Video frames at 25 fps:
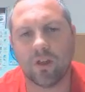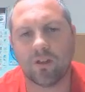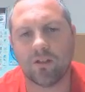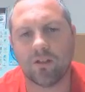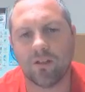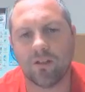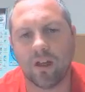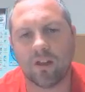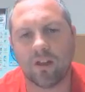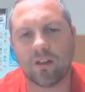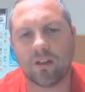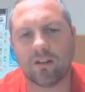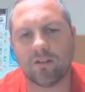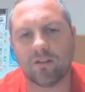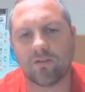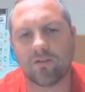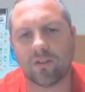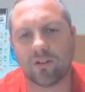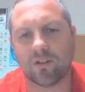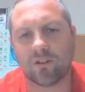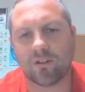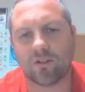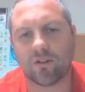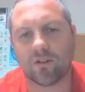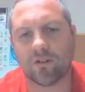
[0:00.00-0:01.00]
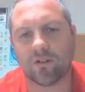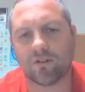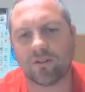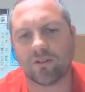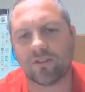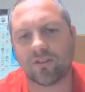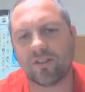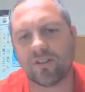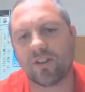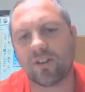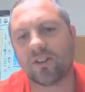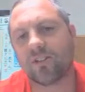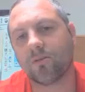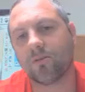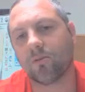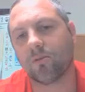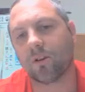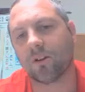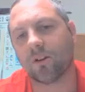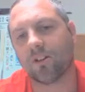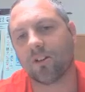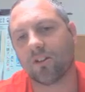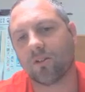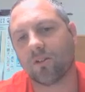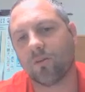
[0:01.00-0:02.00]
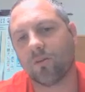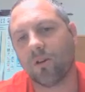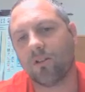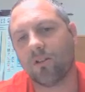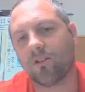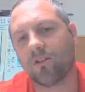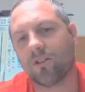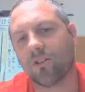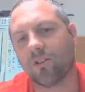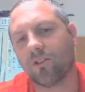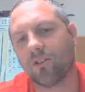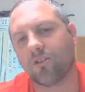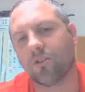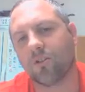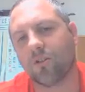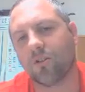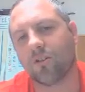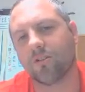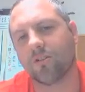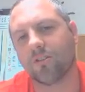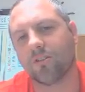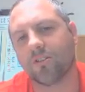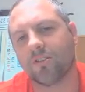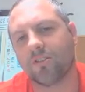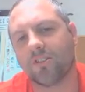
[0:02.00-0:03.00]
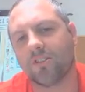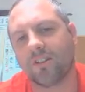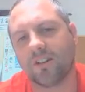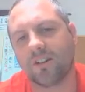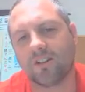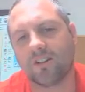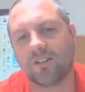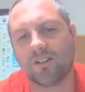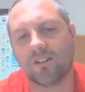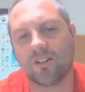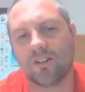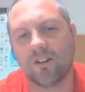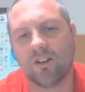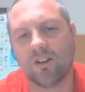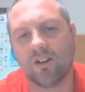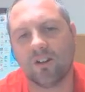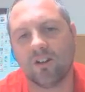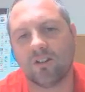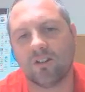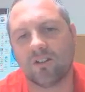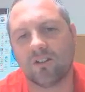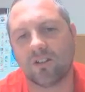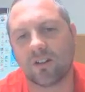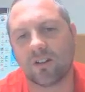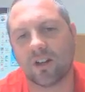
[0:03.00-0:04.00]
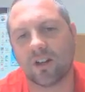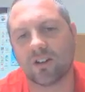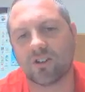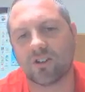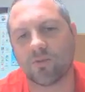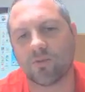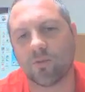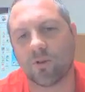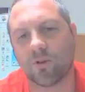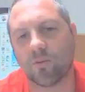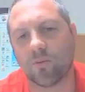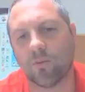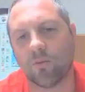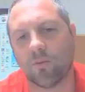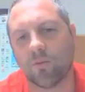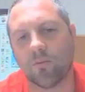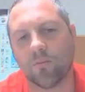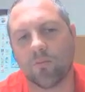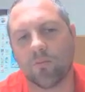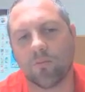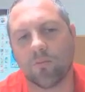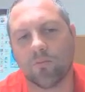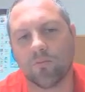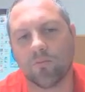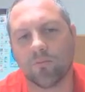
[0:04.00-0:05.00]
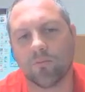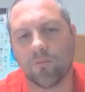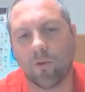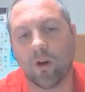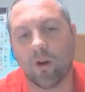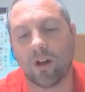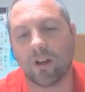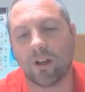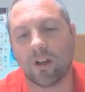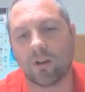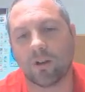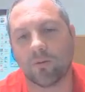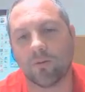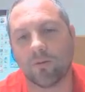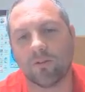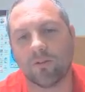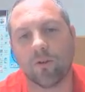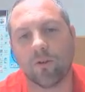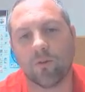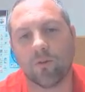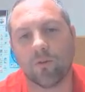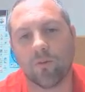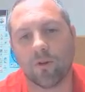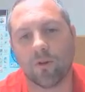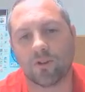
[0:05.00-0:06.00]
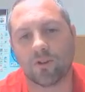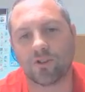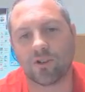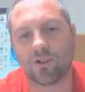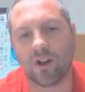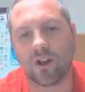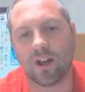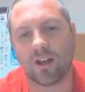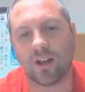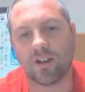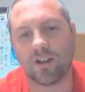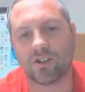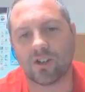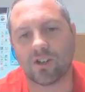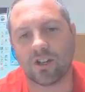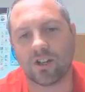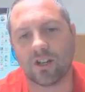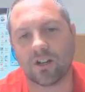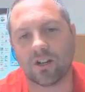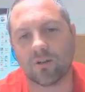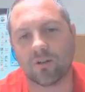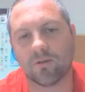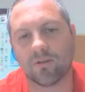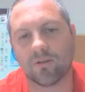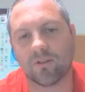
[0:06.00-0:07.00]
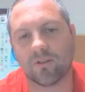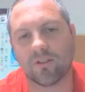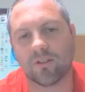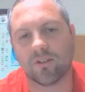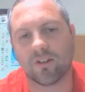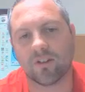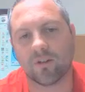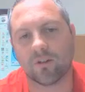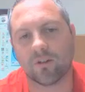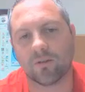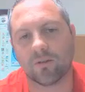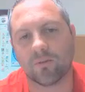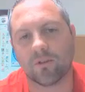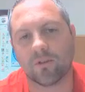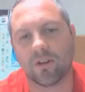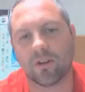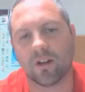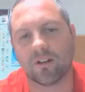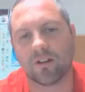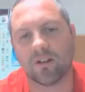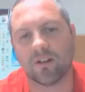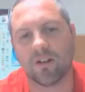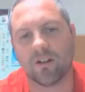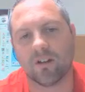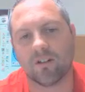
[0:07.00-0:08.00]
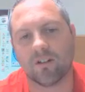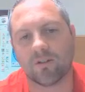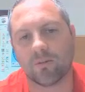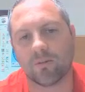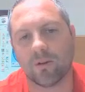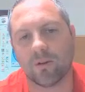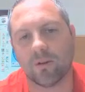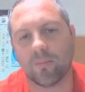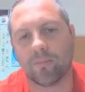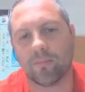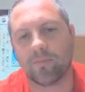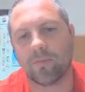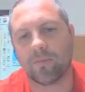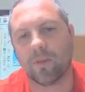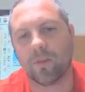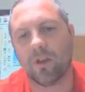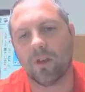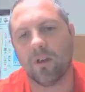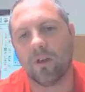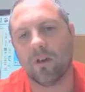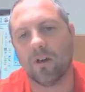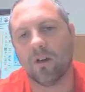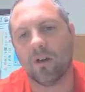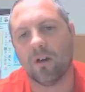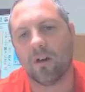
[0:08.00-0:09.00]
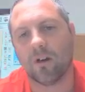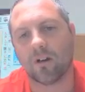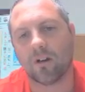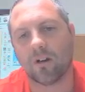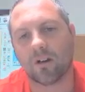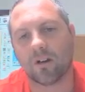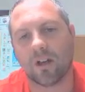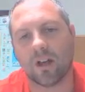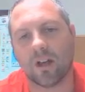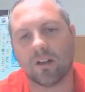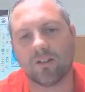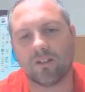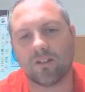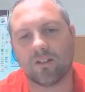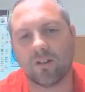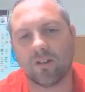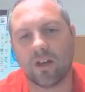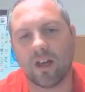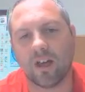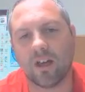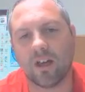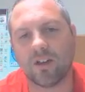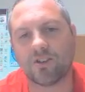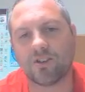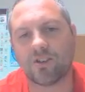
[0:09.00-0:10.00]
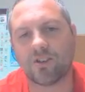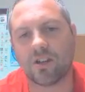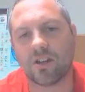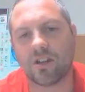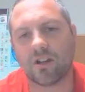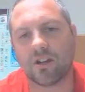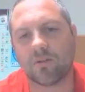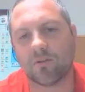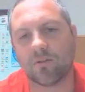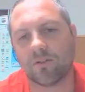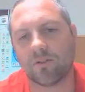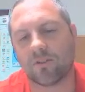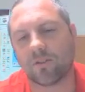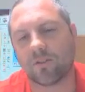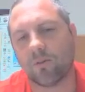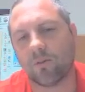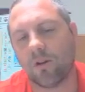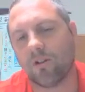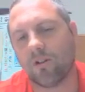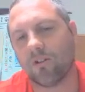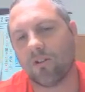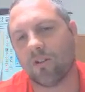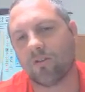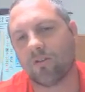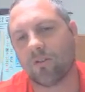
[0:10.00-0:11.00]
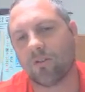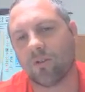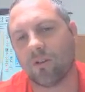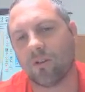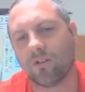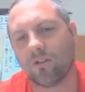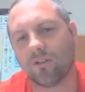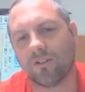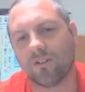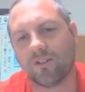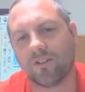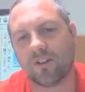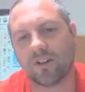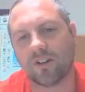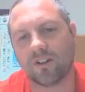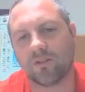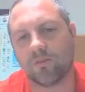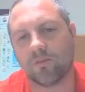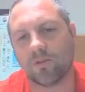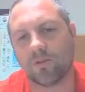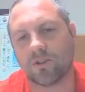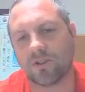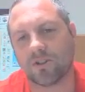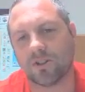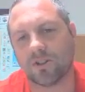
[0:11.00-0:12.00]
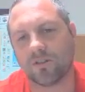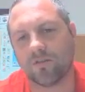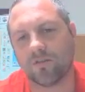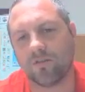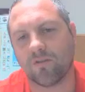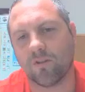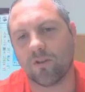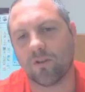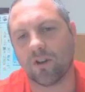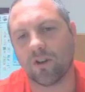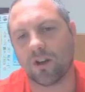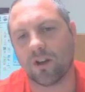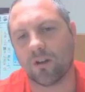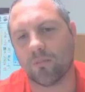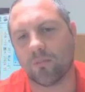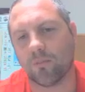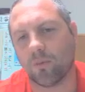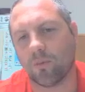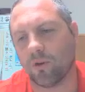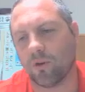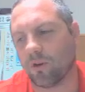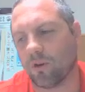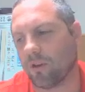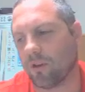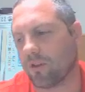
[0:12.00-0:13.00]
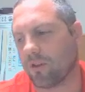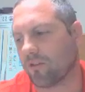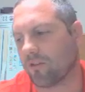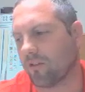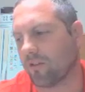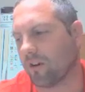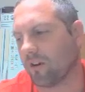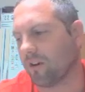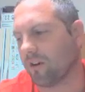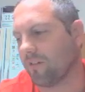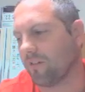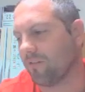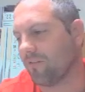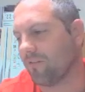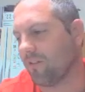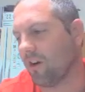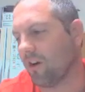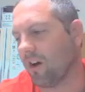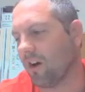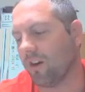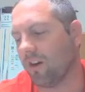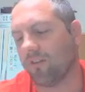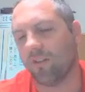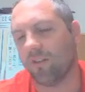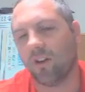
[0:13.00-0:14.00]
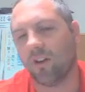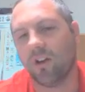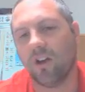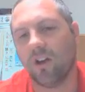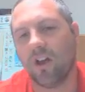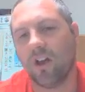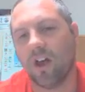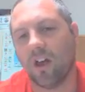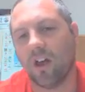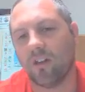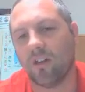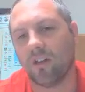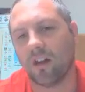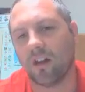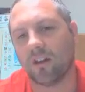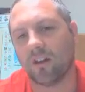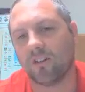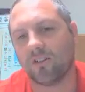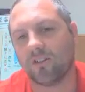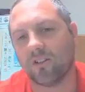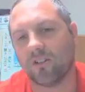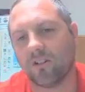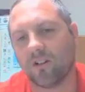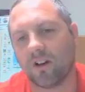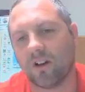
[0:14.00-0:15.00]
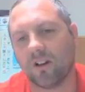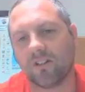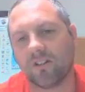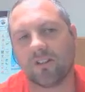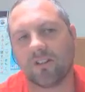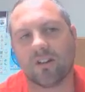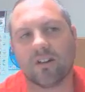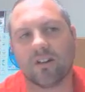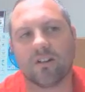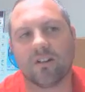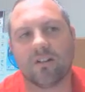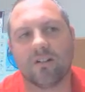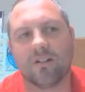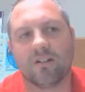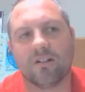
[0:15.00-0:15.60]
Now that you've got 206, we're going to square root 206 to get you what Y equals, or what your AG equals. So we're going to put that there as well. Okay, so AG equals square root of 206, which is 14.35, and that is your answer.